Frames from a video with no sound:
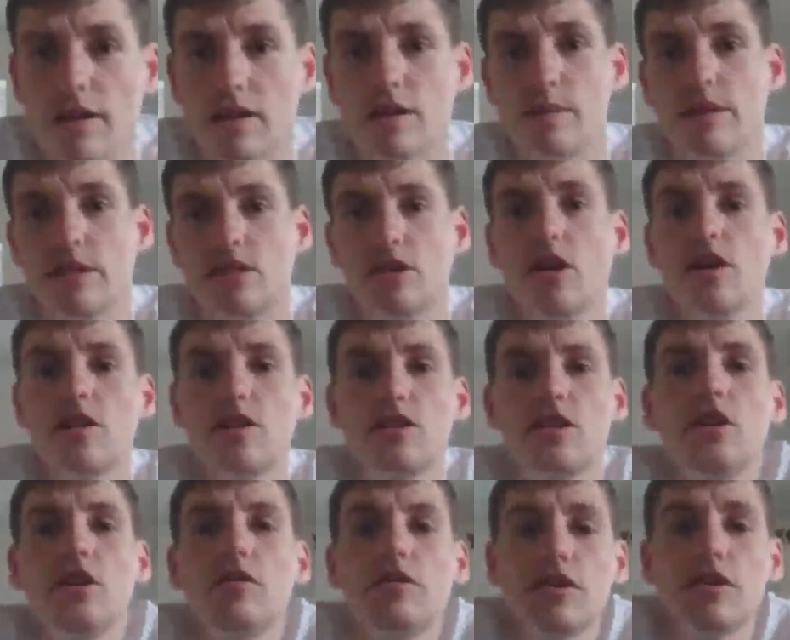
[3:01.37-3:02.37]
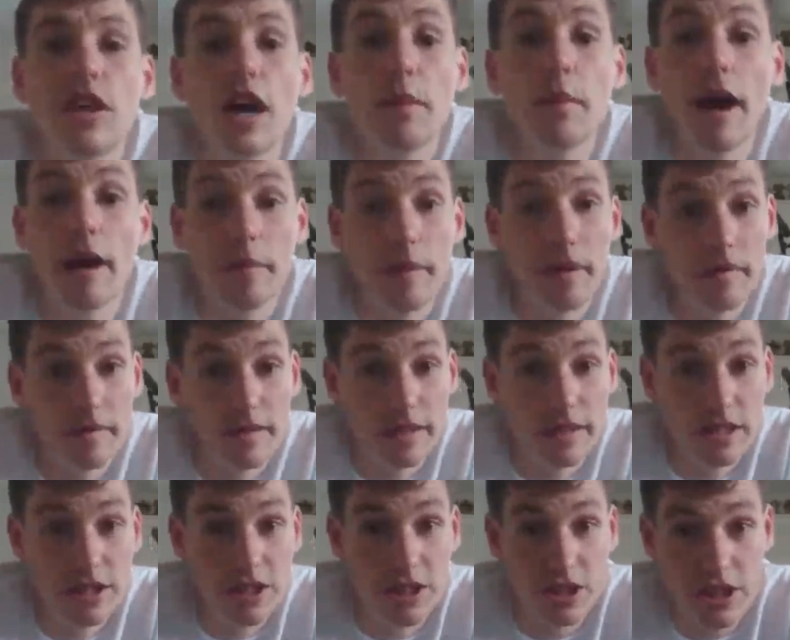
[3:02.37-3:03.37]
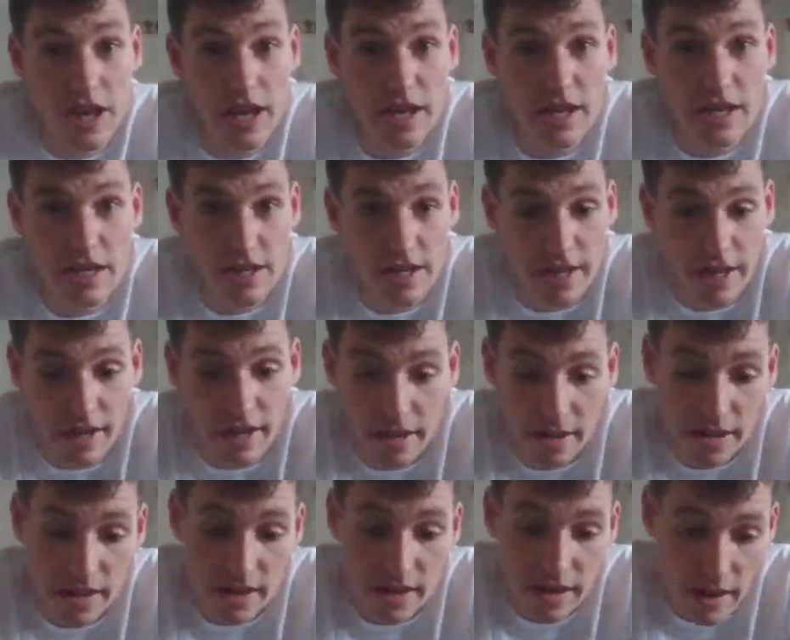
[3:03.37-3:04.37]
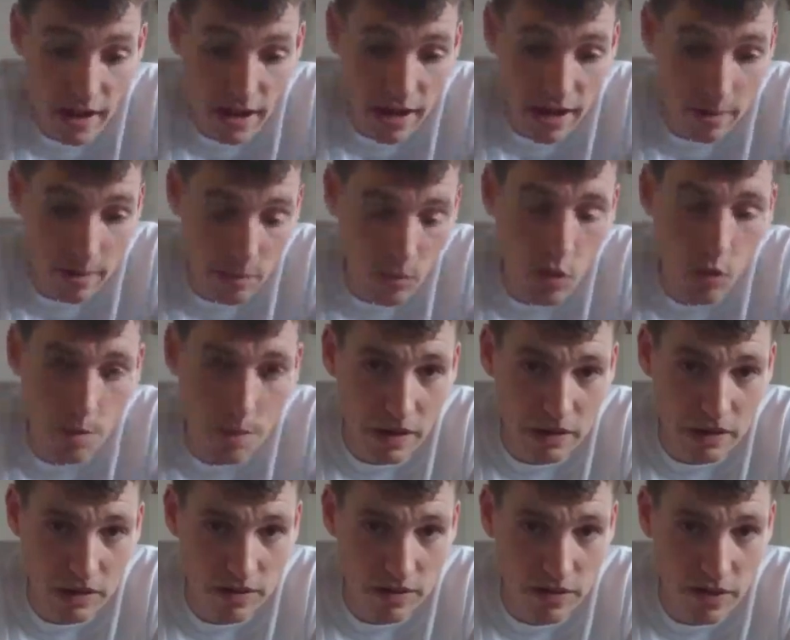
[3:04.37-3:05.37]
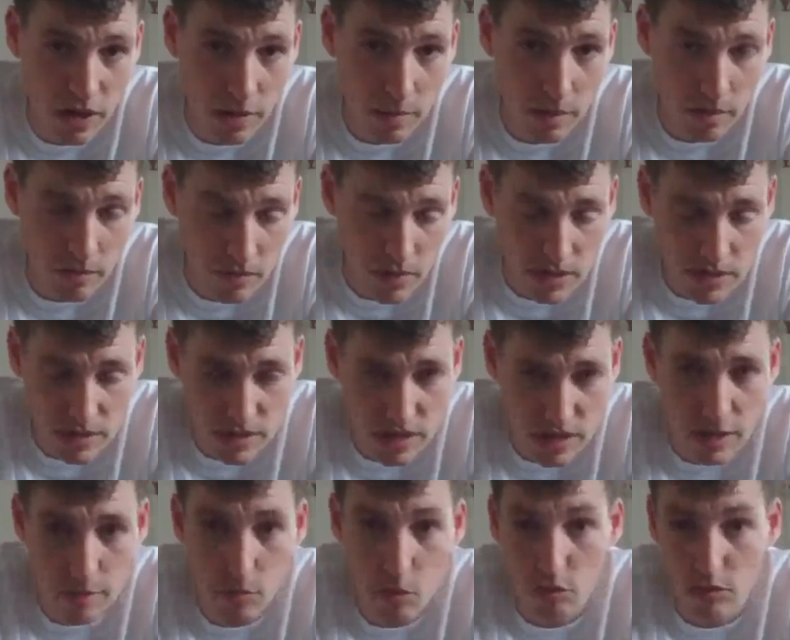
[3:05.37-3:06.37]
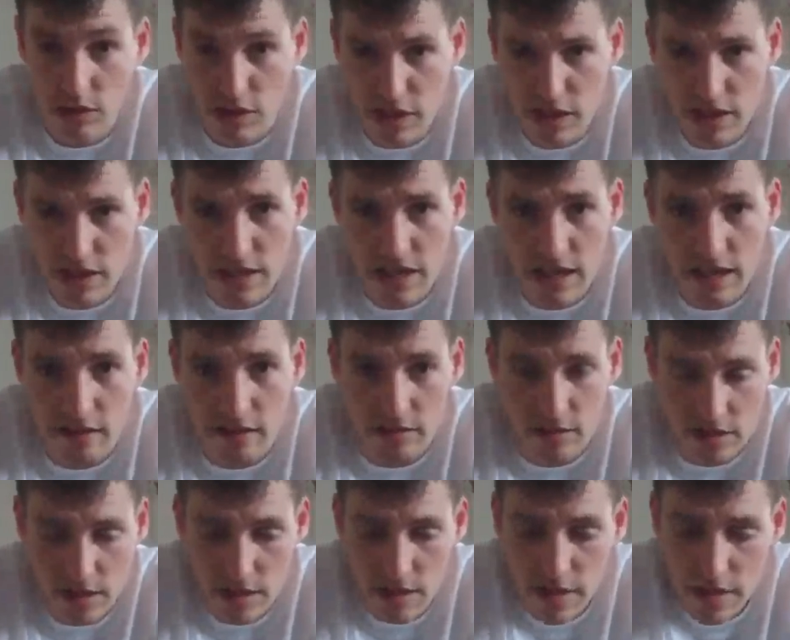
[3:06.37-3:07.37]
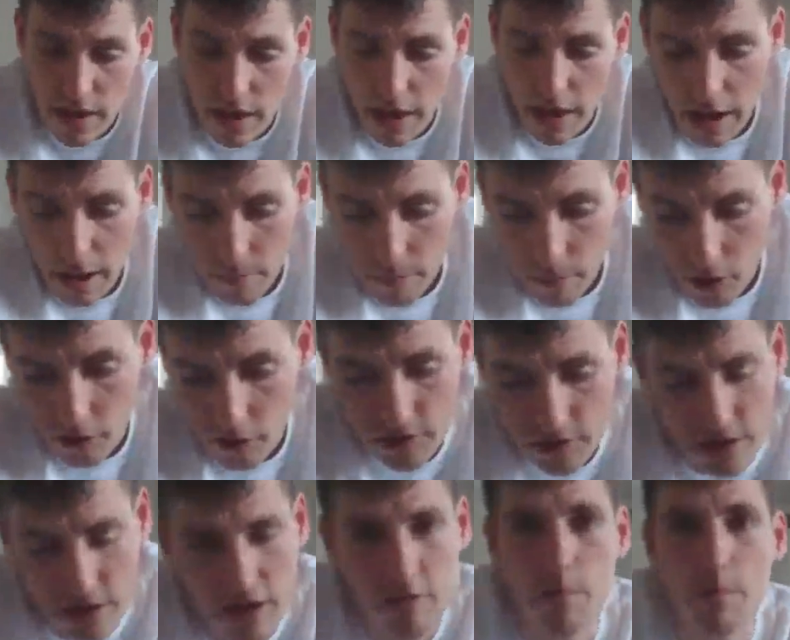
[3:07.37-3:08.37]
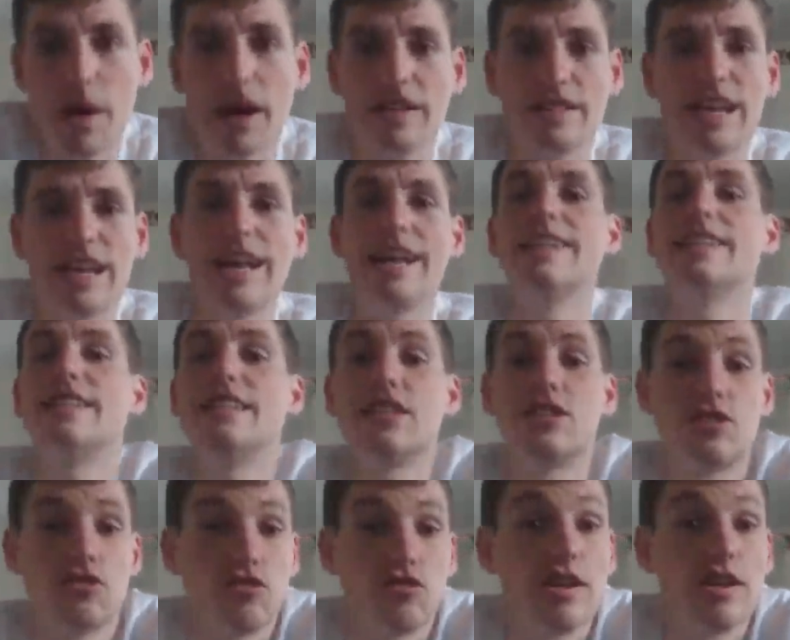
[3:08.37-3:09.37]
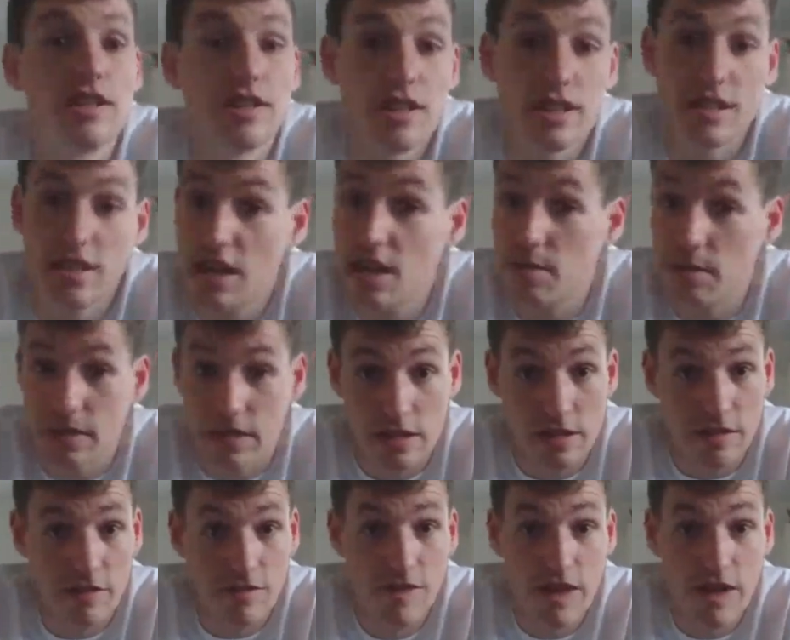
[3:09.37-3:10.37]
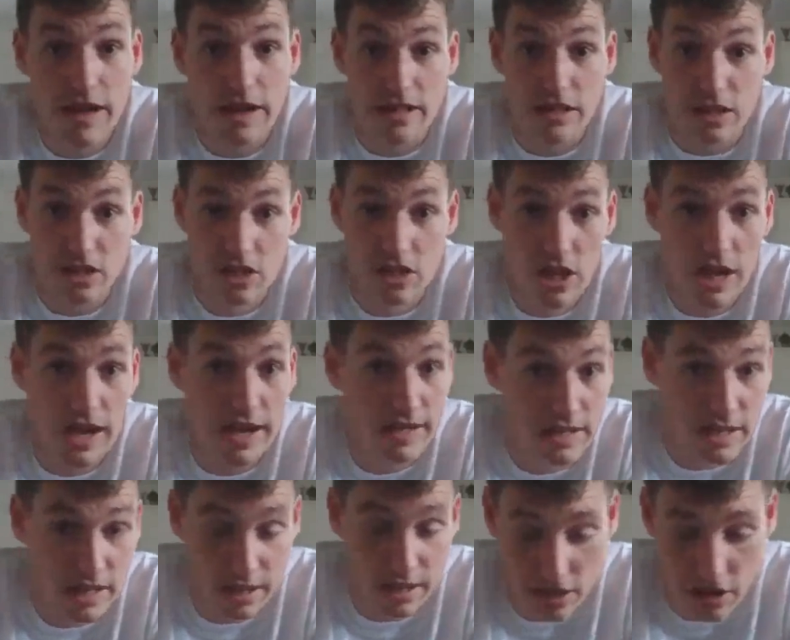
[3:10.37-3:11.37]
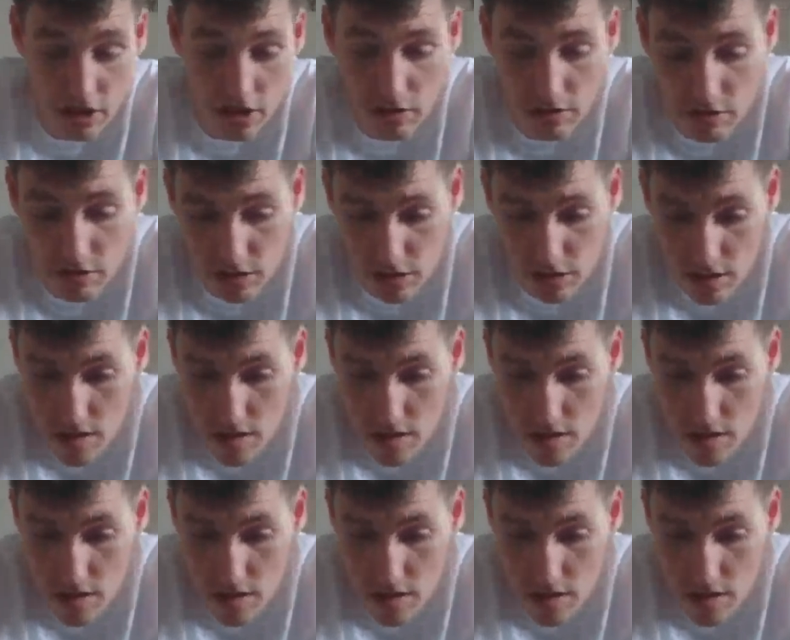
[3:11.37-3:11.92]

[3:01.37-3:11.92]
some exciting news has come out about the staging. More pictures have come out recently and more details. Obviously, we're back to LED screens this year, which is fantastic news.